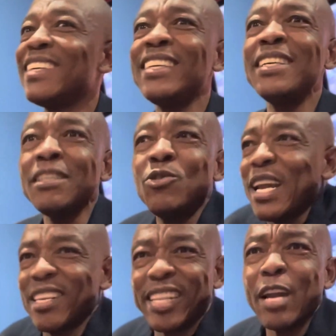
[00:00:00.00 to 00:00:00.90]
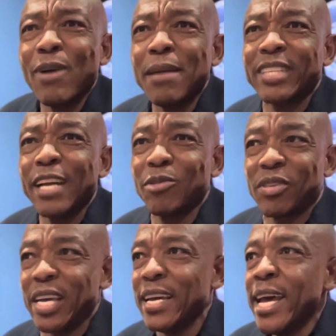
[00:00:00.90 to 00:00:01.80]
Do you understand what I'm trying to
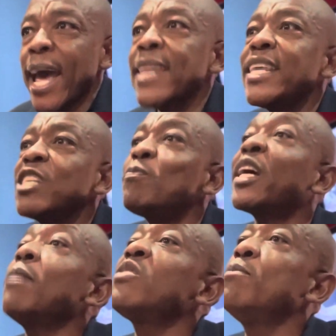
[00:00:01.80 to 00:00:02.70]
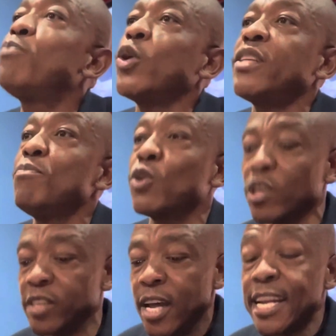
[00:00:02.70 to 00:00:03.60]
say? And this becomes important
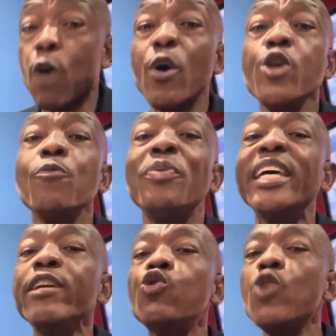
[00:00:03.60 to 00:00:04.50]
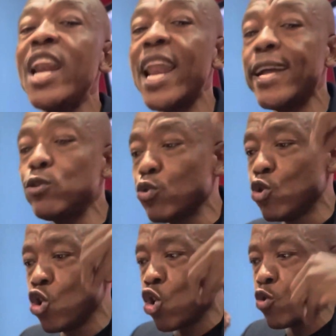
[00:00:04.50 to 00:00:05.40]
because now when you begin to learn to
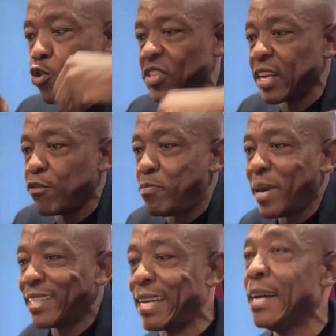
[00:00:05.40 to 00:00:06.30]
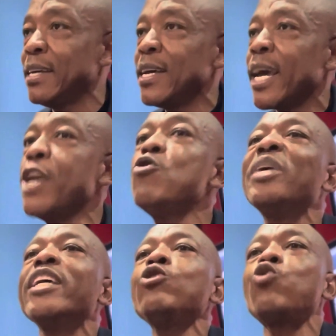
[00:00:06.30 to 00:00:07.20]
know yourself better and you
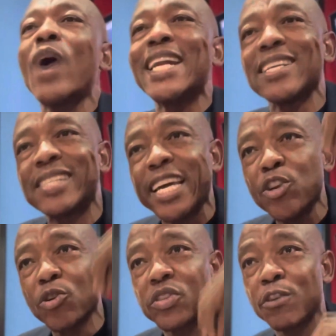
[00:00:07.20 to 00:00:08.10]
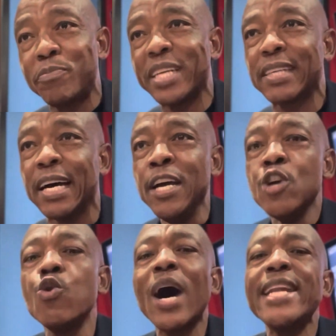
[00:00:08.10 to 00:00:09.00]
begin to understand yourself better,
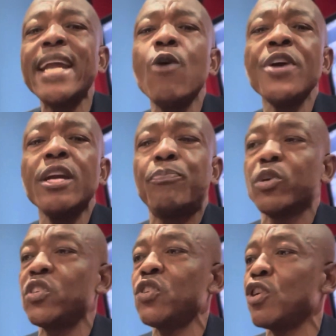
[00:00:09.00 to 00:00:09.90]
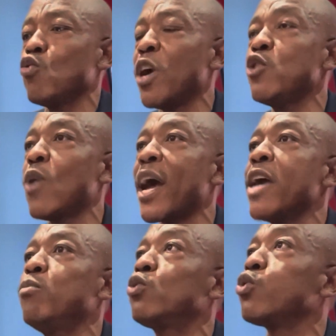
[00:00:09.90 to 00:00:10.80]
you are now in a position where you are
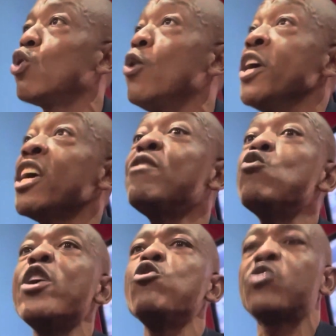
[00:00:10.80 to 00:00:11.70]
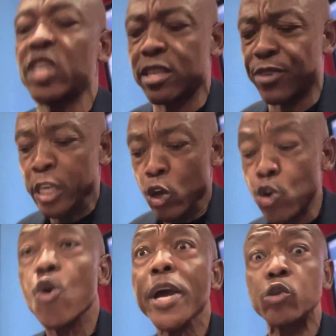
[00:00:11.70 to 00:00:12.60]
able to know, even when you sacrifice,
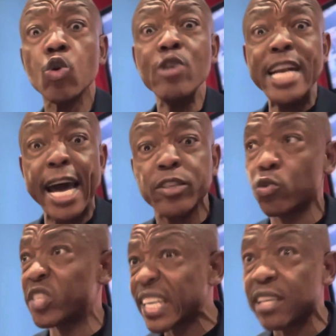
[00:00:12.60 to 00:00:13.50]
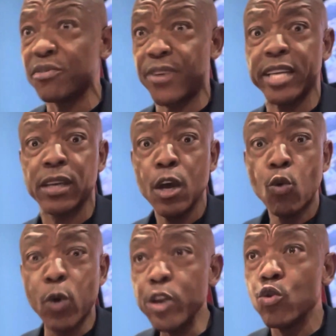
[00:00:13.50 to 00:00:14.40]
it's so nice to sacrifice
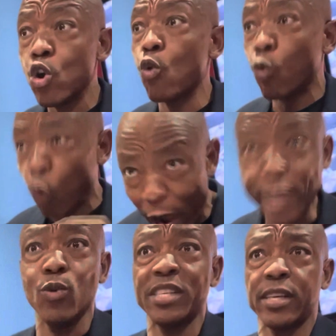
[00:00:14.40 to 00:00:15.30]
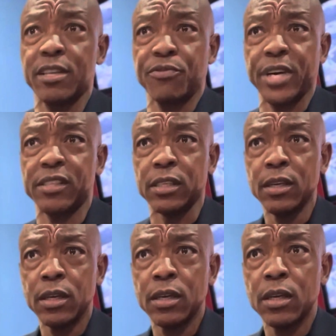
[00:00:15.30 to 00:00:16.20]
when you know why you are sacrificing.
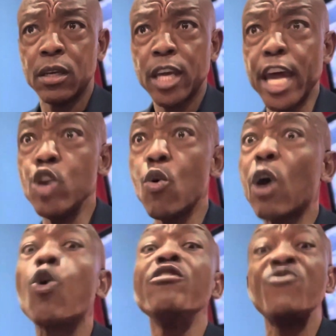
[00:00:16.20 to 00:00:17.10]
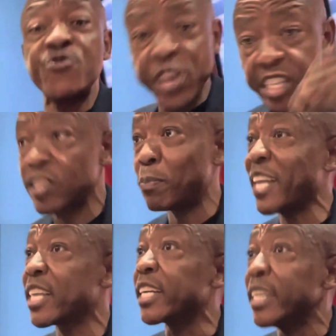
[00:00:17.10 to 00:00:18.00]
And you are convinced by
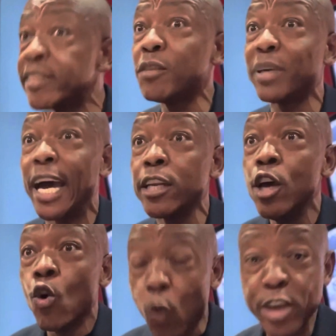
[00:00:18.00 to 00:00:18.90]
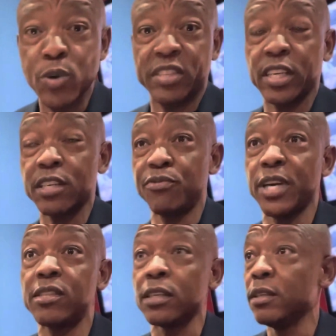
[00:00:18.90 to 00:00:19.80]
the reason behind why you are
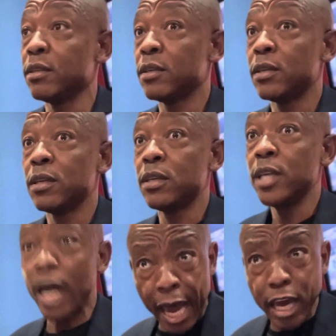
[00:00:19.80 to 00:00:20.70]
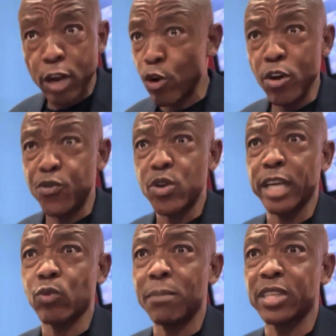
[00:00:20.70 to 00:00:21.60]
sacrificing. I don't know if you
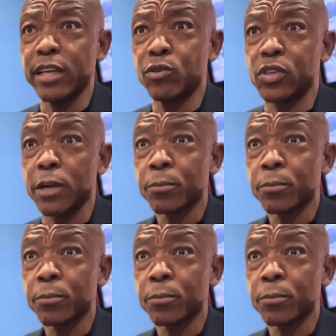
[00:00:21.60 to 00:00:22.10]
get what I'm trying to say.